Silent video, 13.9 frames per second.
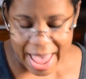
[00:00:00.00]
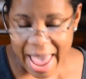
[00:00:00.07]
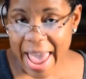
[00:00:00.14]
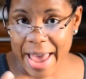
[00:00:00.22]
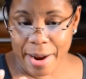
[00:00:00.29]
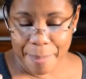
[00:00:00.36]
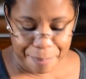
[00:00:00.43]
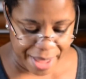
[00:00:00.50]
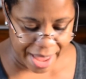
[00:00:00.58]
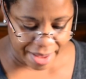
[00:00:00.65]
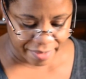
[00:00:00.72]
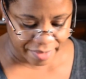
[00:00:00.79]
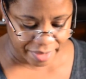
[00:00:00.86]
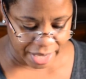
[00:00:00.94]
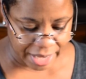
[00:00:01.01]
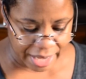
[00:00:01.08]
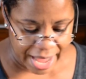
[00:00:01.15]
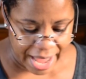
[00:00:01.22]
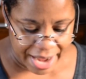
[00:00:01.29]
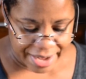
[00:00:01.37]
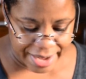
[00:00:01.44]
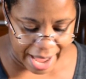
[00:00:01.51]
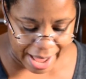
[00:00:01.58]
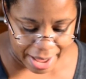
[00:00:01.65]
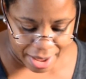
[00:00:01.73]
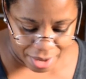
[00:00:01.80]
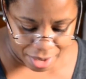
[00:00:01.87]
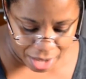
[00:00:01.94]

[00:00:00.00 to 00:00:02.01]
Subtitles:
anapestic, ditalic,